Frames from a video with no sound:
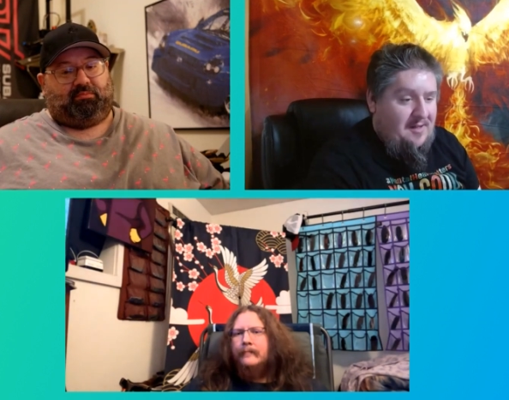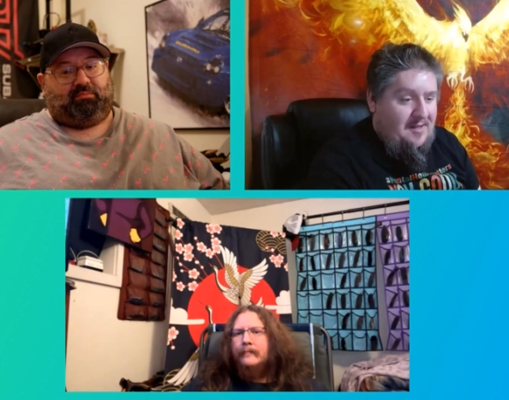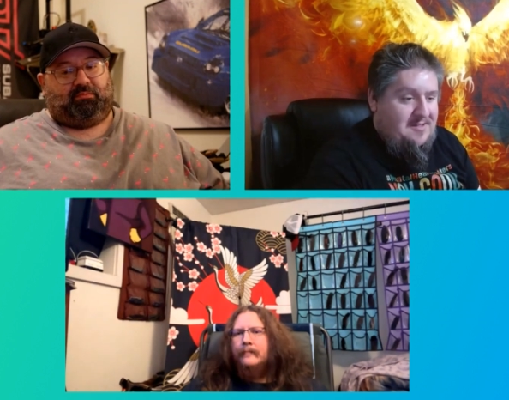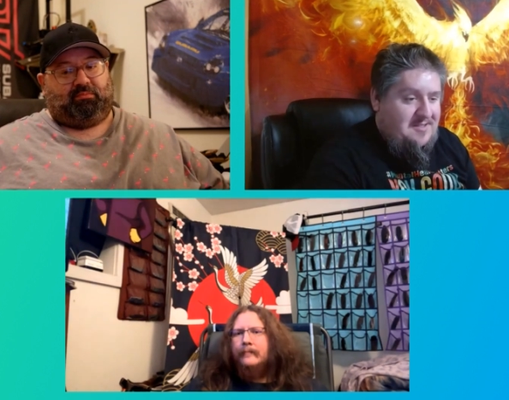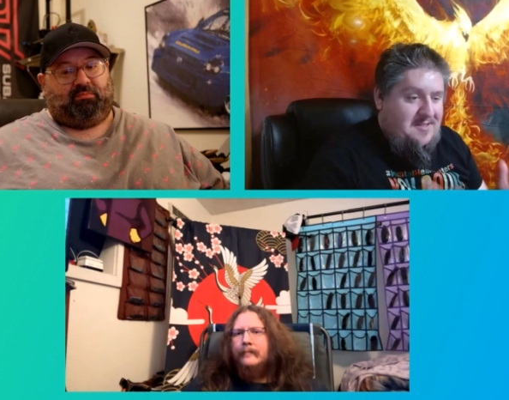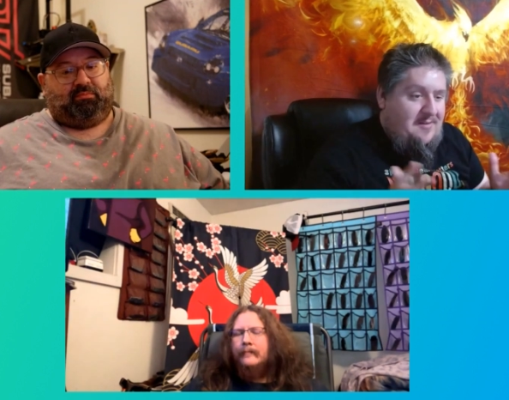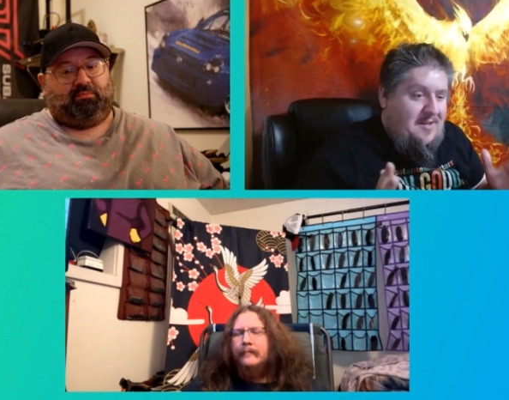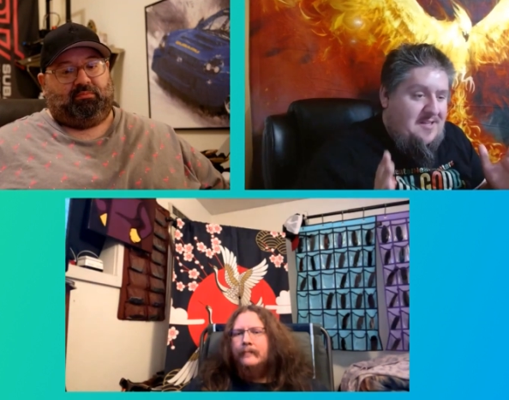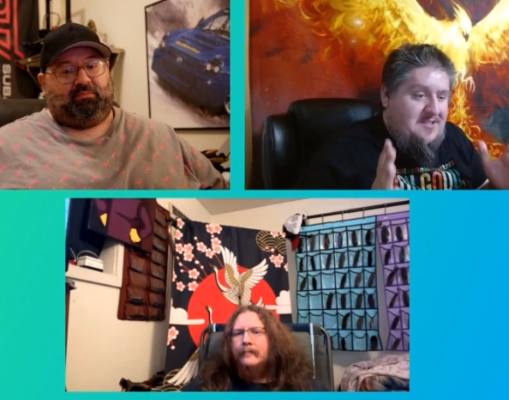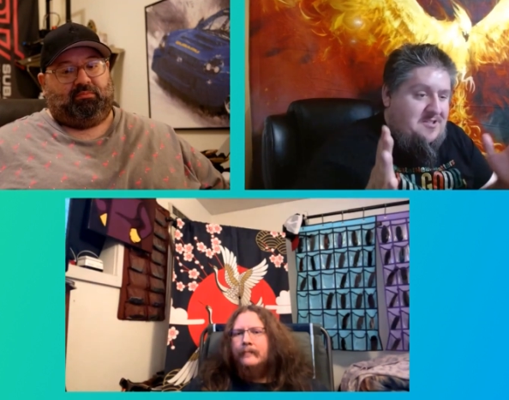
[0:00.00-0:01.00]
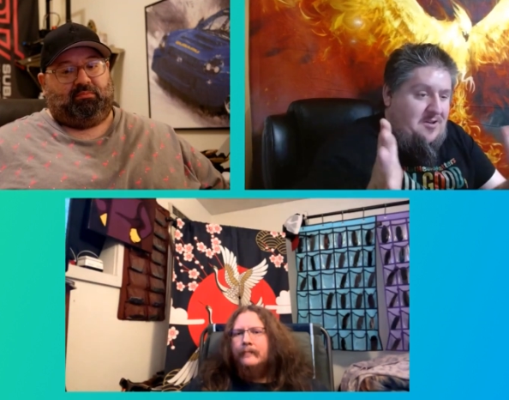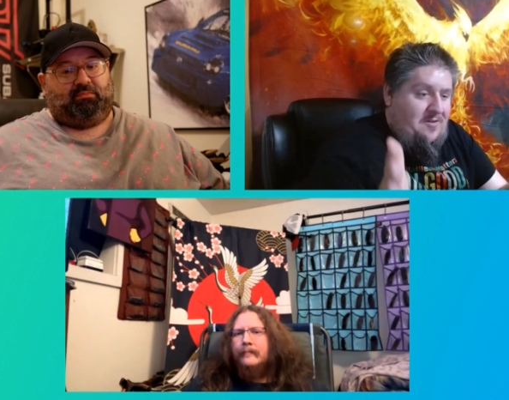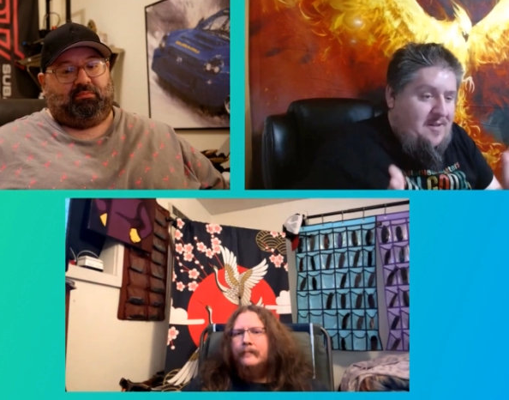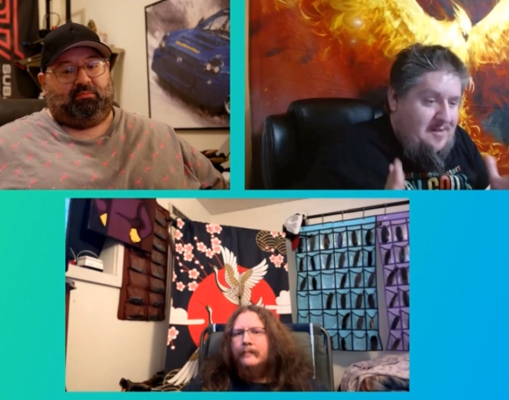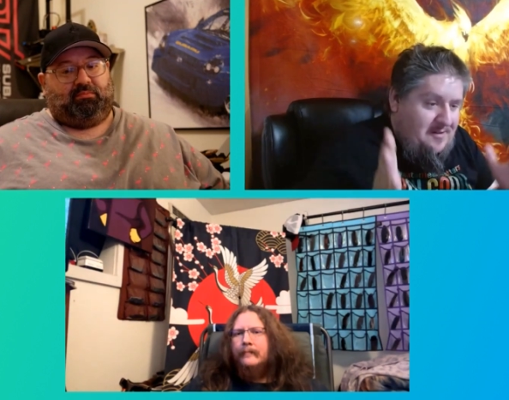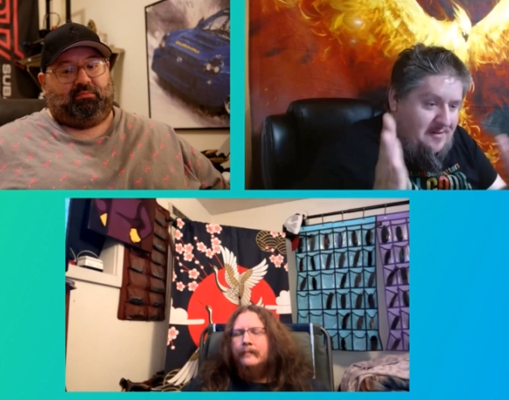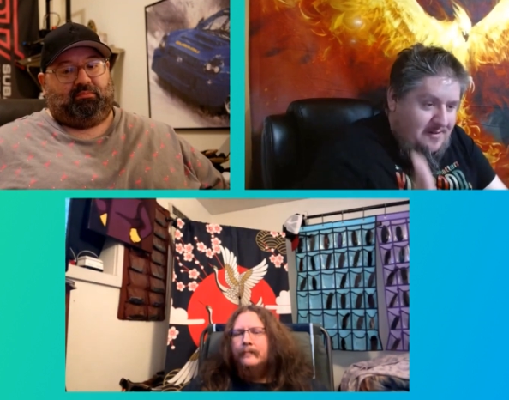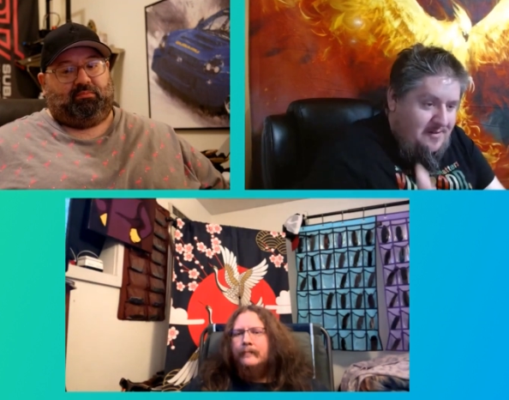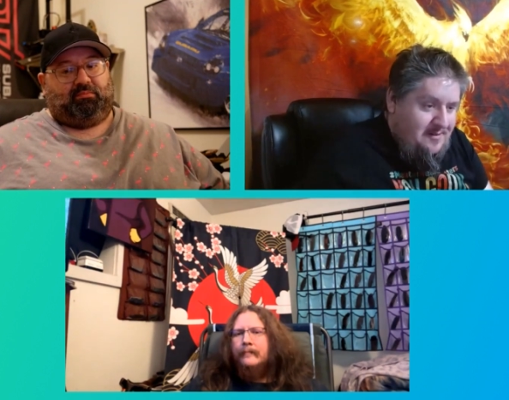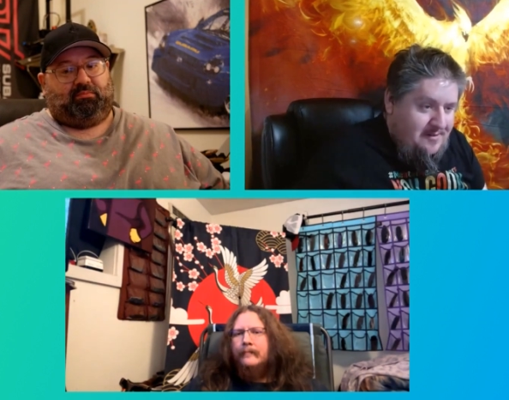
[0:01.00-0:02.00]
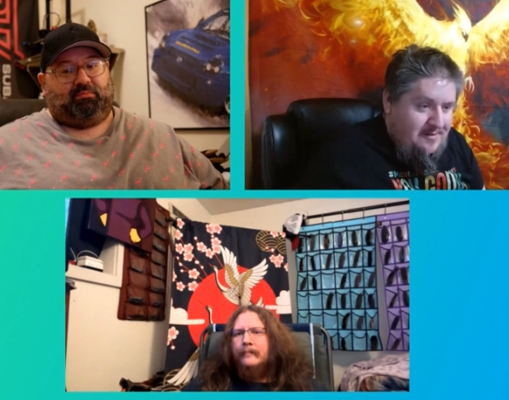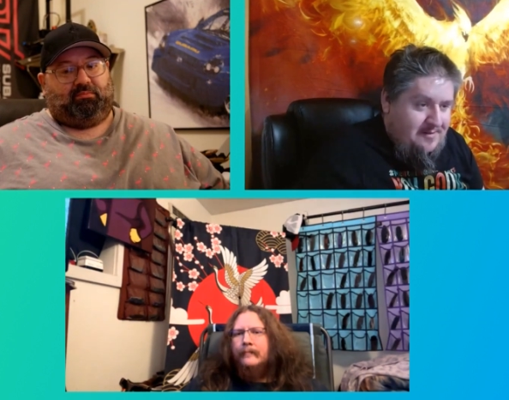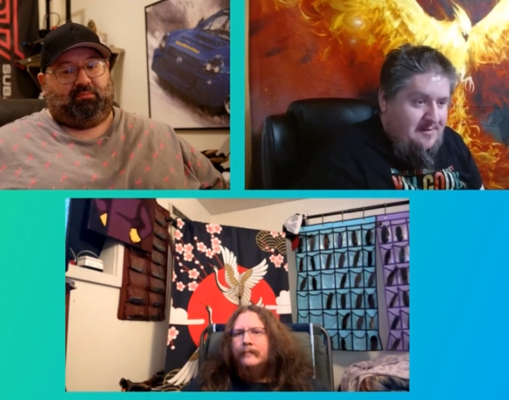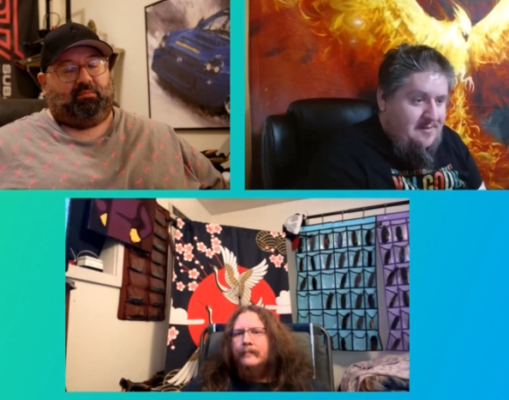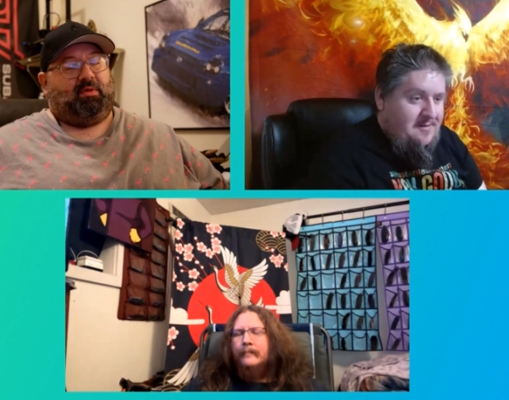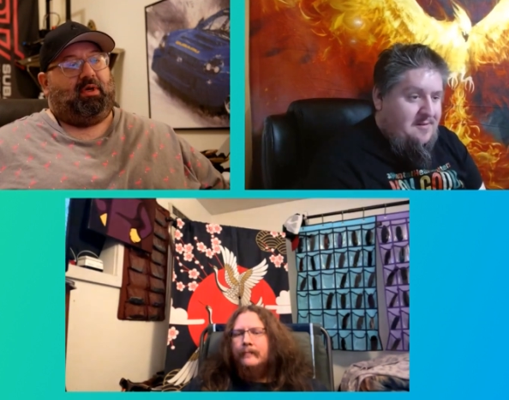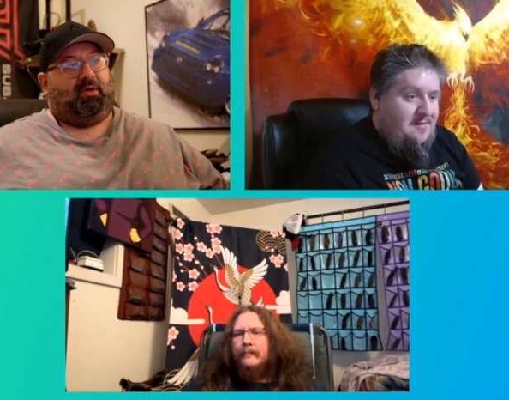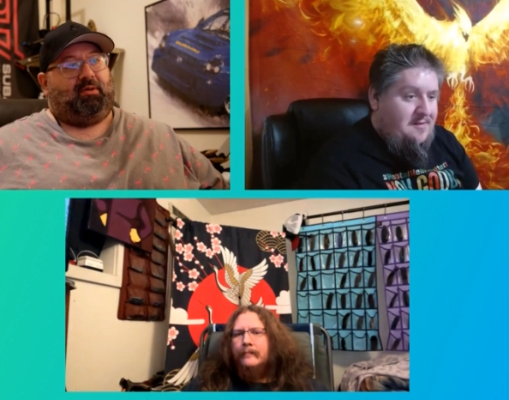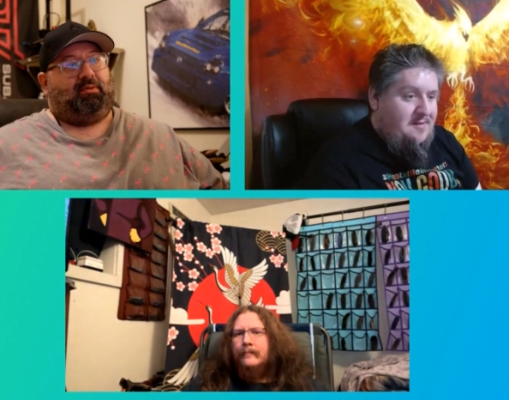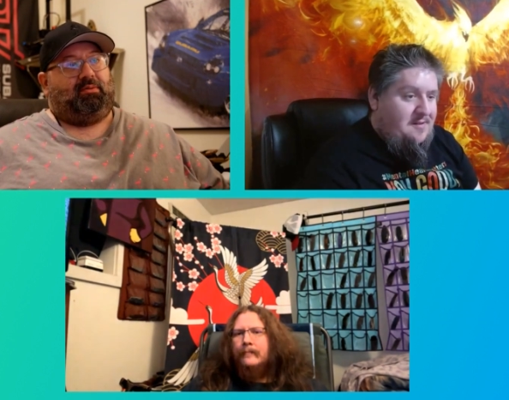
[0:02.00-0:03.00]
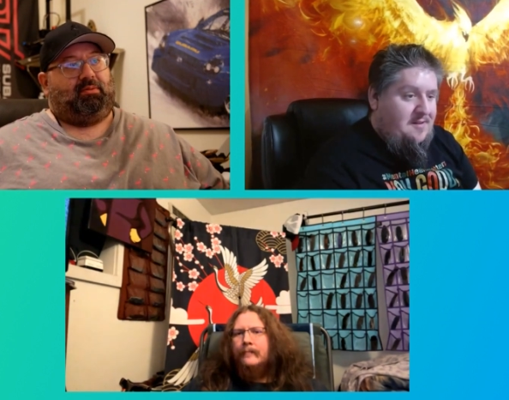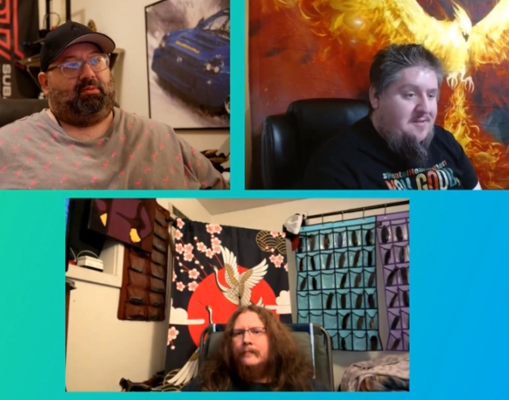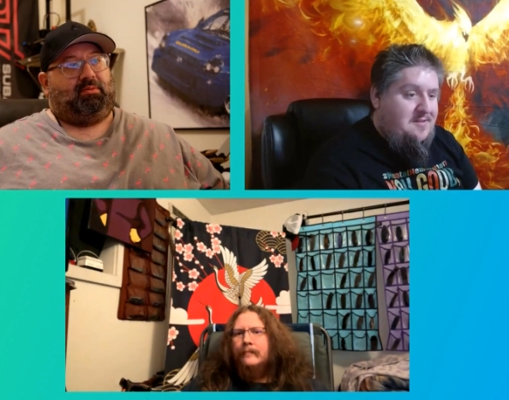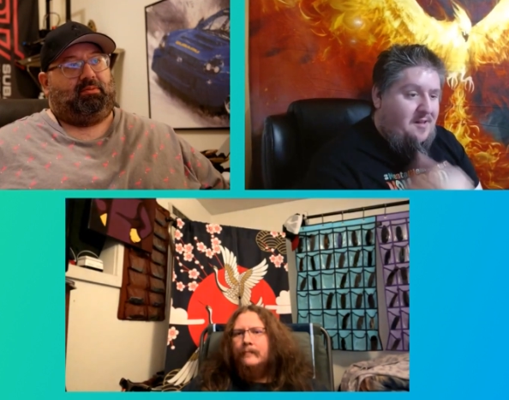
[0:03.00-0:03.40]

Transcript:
Speaker 1: like just even get started. Yeah. Like there's a